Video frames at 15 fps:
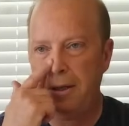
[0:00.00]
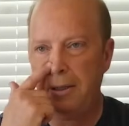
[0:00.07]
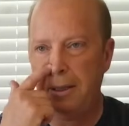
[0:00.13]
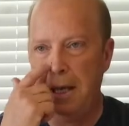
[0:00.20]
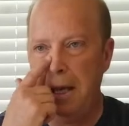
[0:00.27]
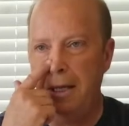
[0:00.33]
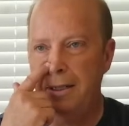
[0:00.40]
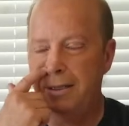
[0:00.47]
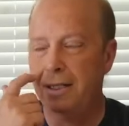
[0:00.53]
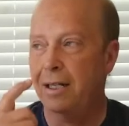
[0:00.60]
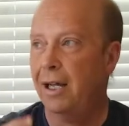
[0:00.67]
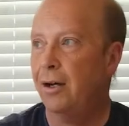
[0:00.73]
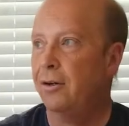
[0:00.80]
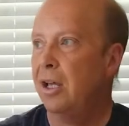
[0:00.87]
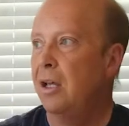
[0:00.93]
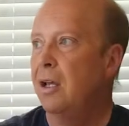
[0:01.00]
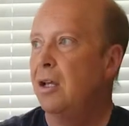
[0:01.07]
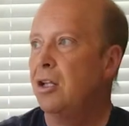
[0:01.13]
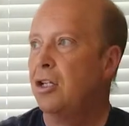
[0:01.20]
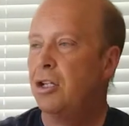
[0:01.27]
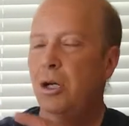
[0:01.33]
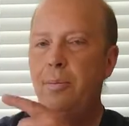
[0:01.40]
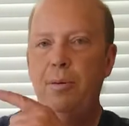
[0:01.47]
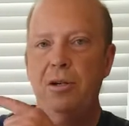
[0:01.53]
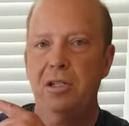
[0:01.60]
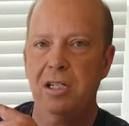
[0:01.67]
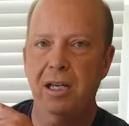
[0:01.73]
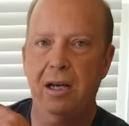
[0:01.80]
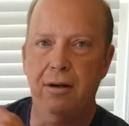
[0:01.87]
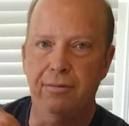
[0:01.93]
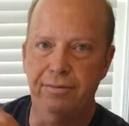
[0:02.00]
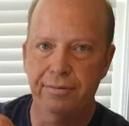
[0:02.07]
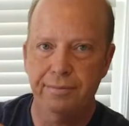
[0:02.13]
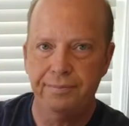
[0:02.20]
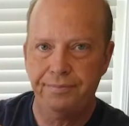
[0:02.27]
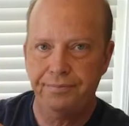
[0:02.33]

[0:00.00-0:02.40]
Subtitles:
I lent it out. Super Self.